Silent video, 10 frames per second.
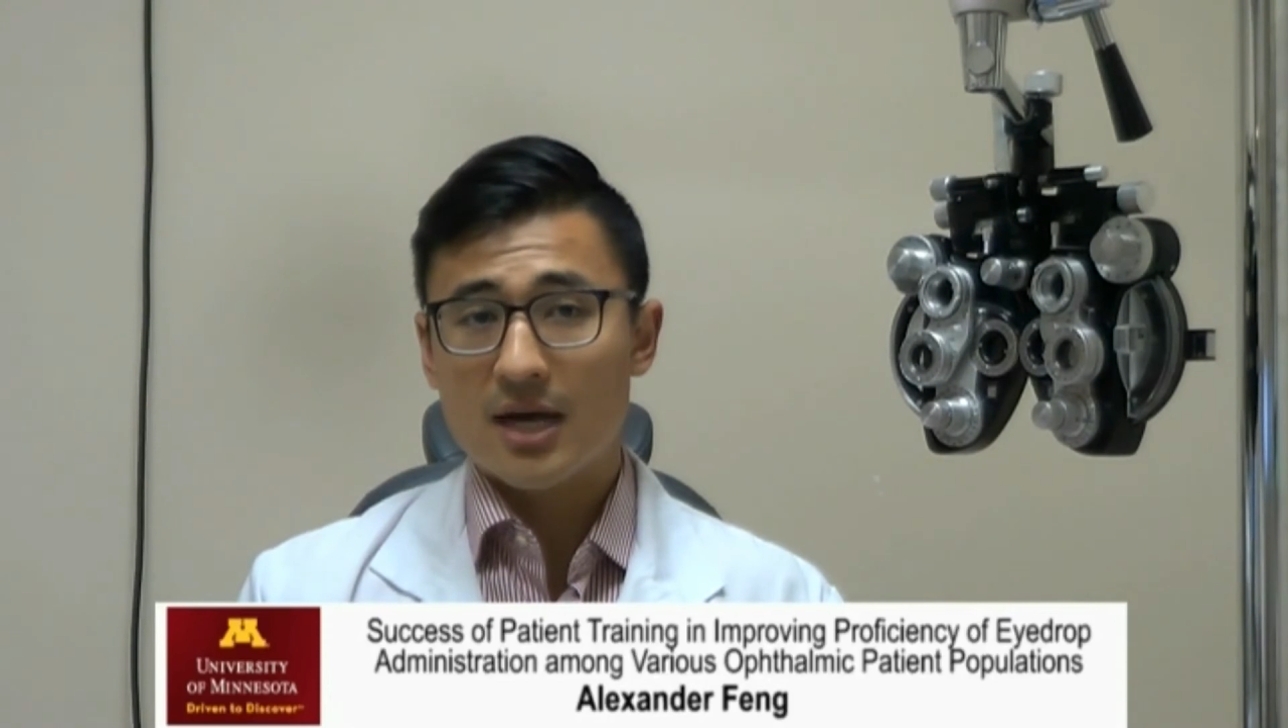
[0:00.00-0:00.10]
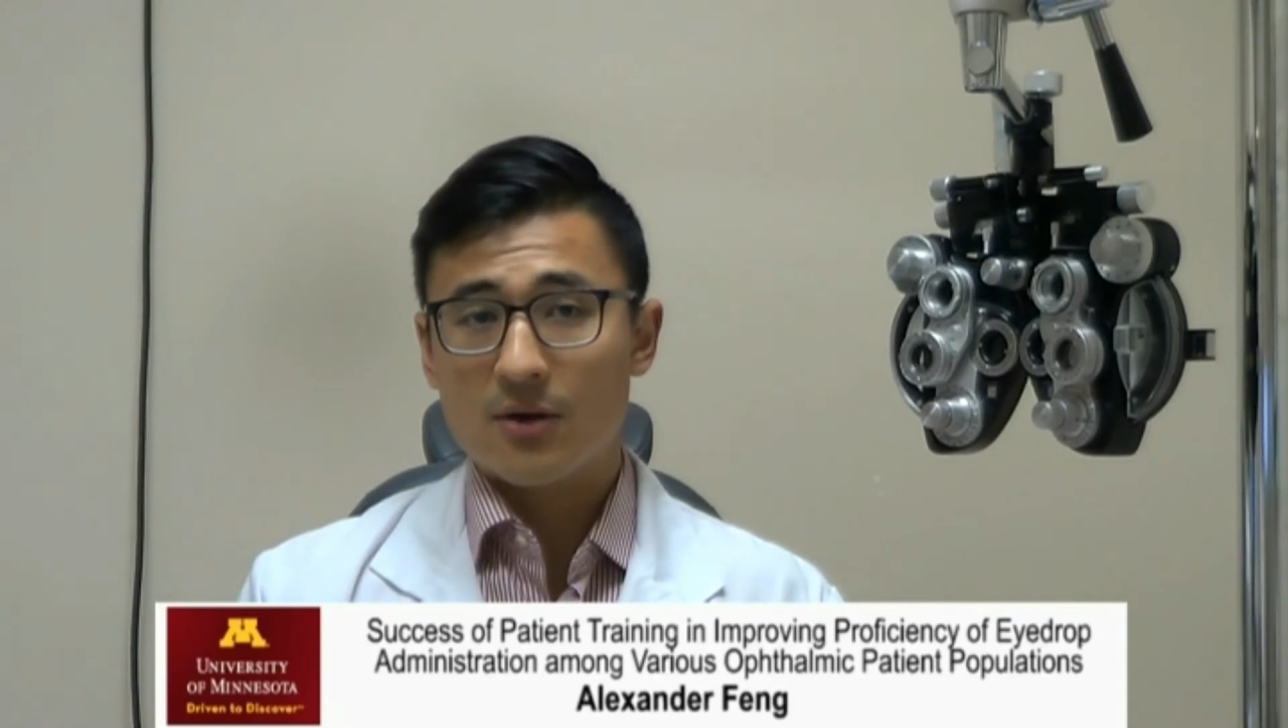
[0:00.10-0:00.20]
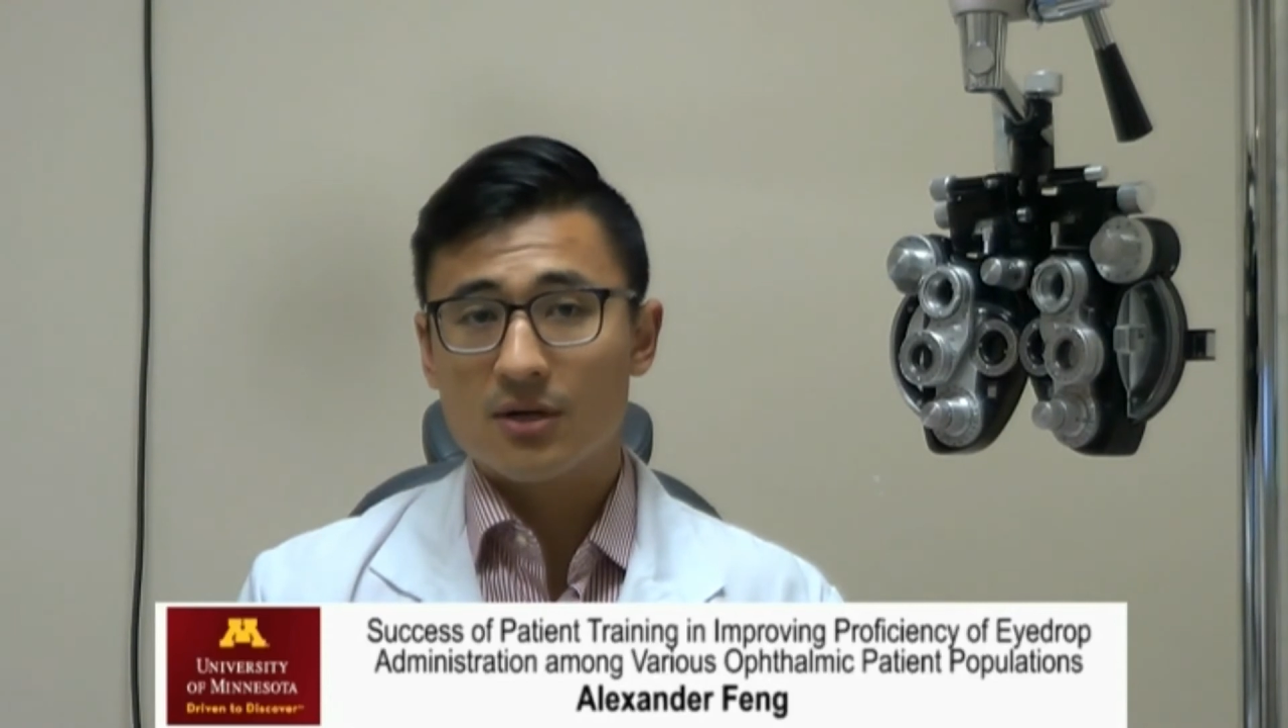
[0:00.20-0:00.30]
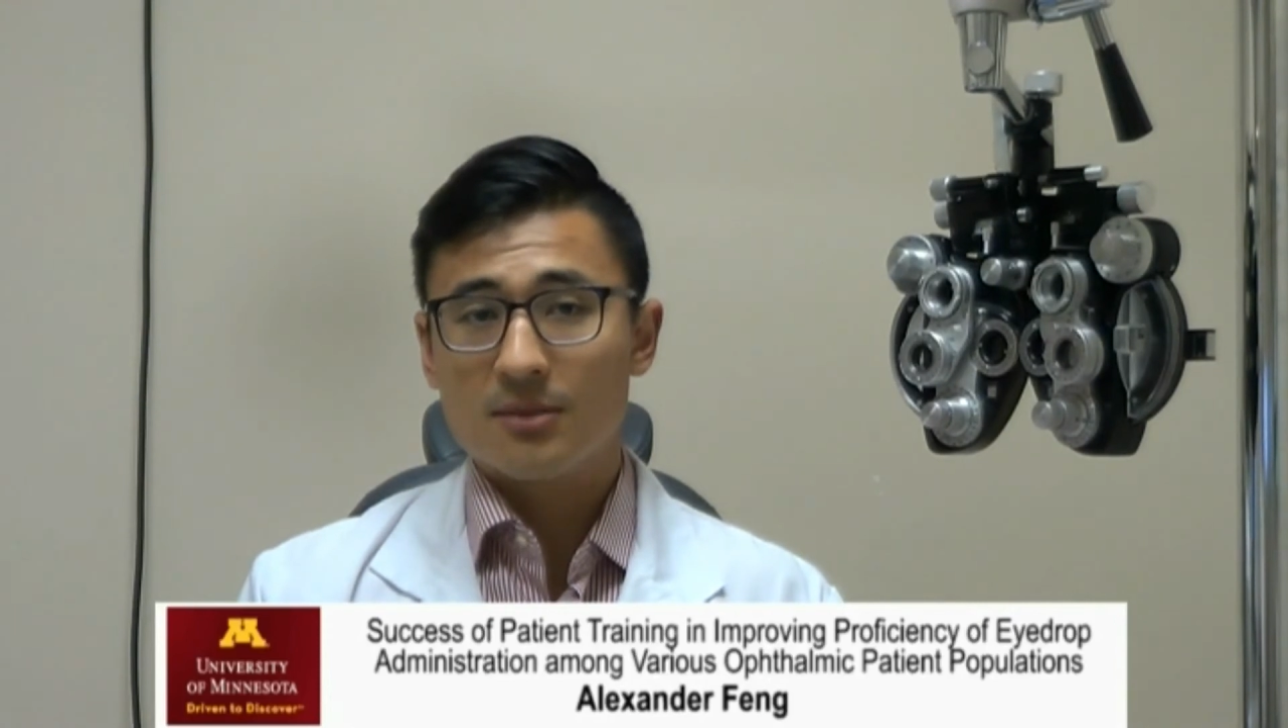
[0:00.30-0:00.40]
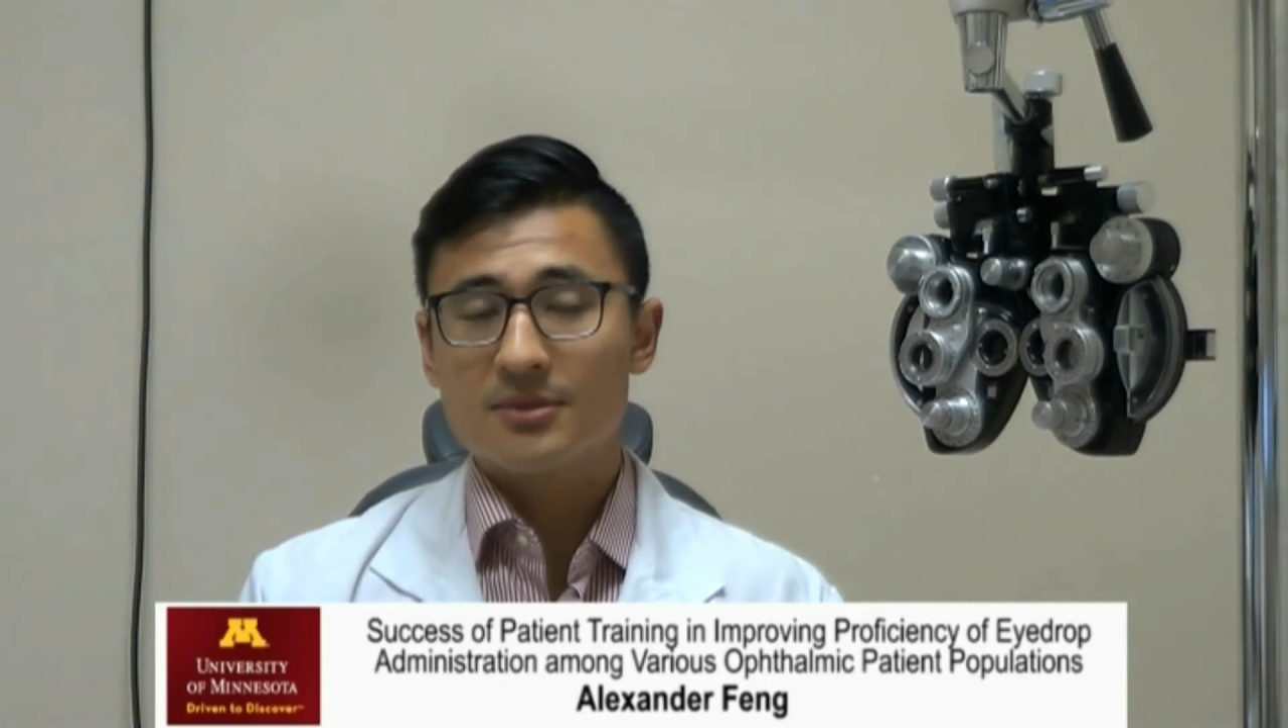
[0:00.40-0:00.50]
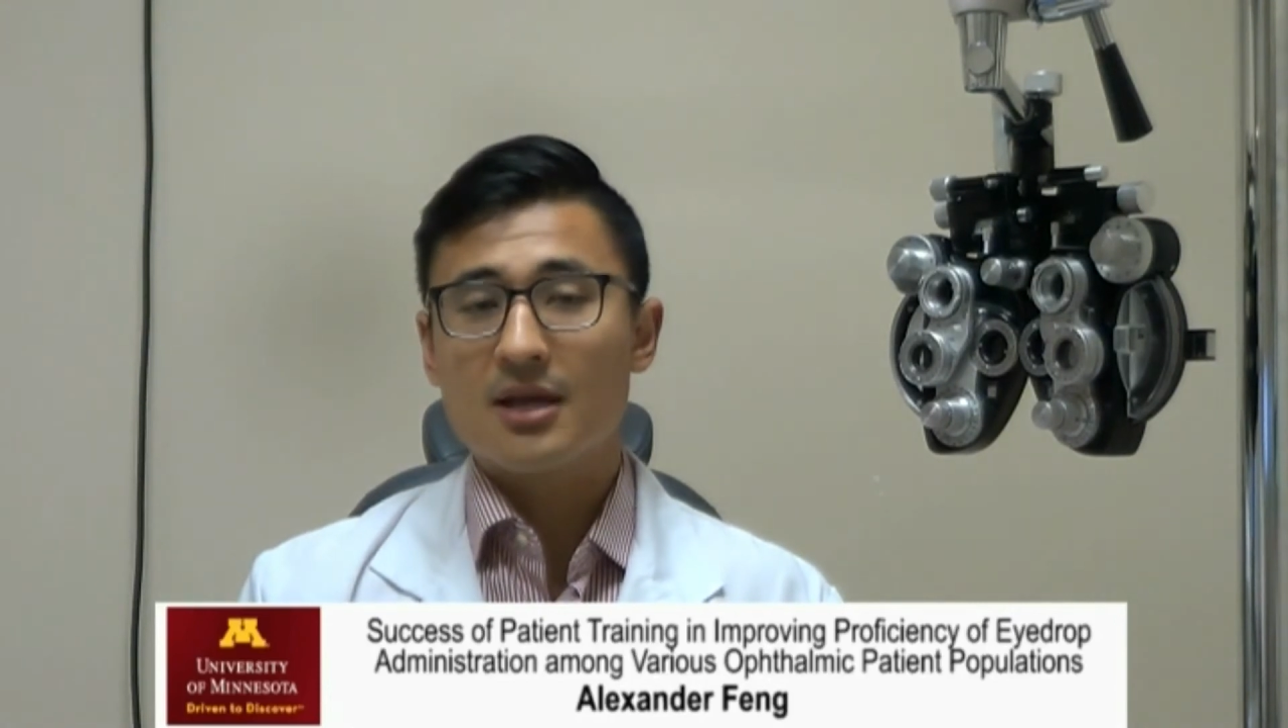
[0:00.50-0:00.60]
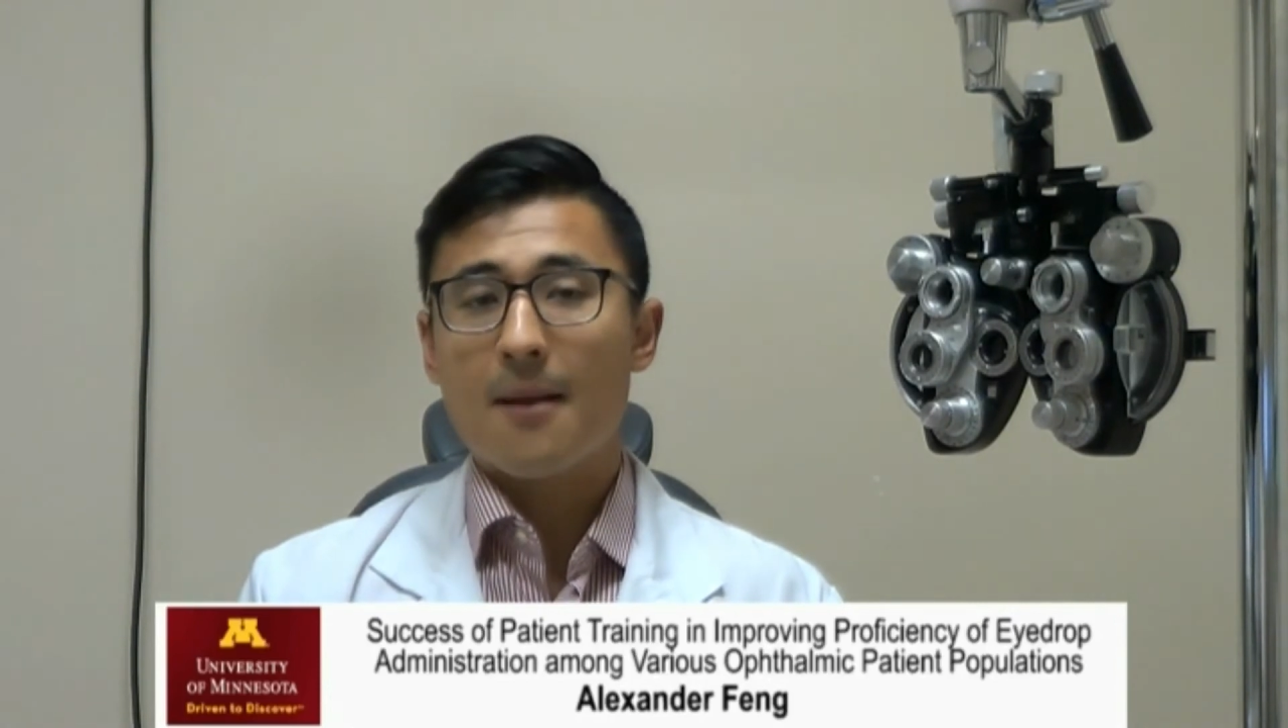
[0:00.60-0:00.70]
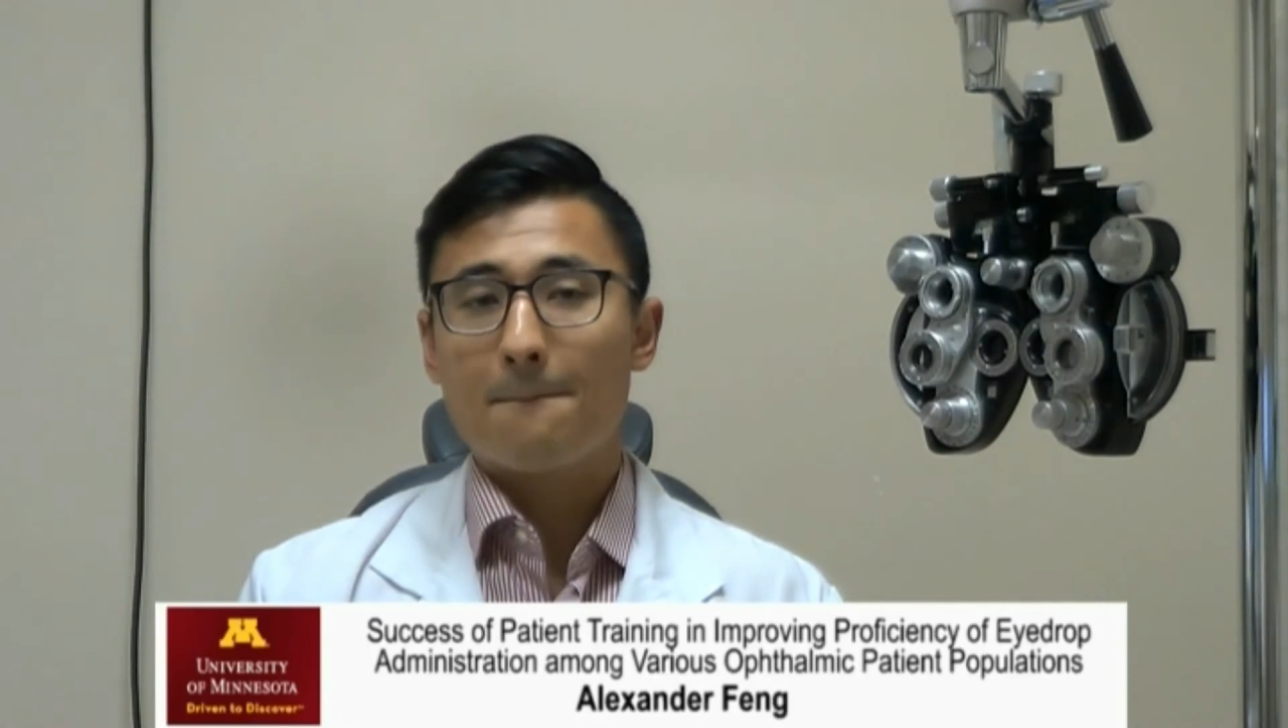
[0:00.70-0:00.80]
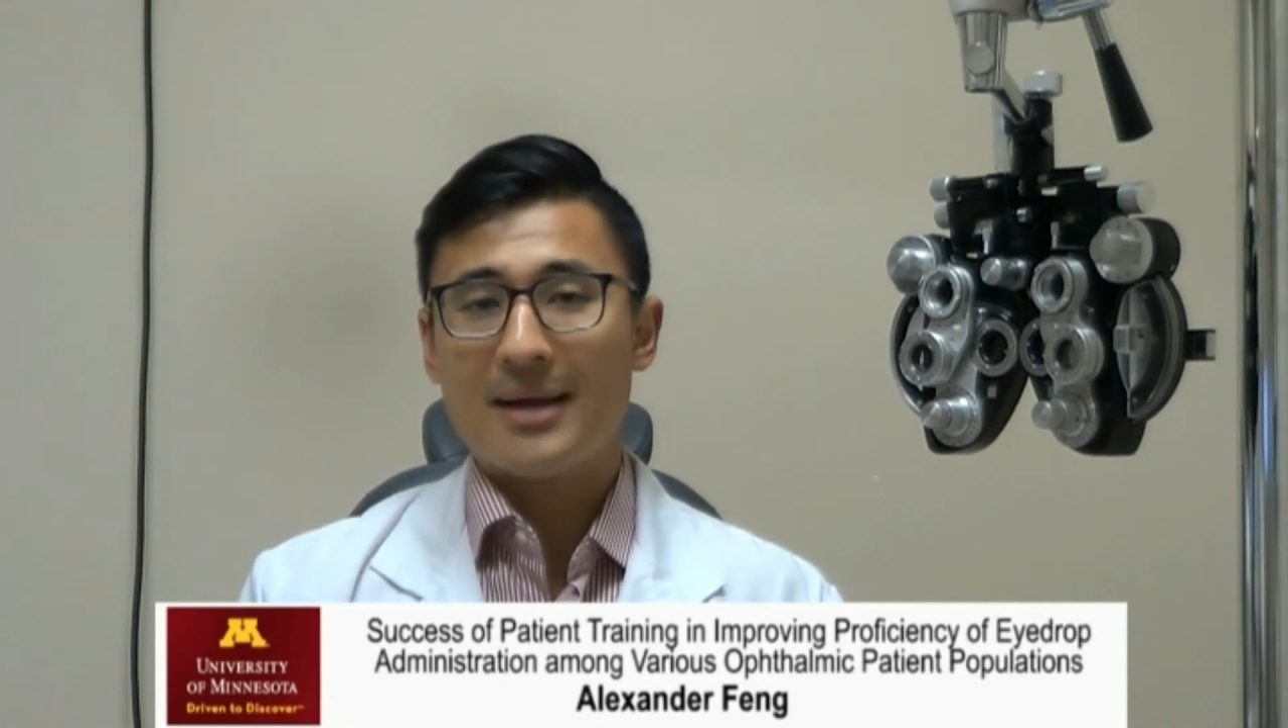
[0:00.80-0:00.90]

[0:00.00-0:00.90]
outcomes,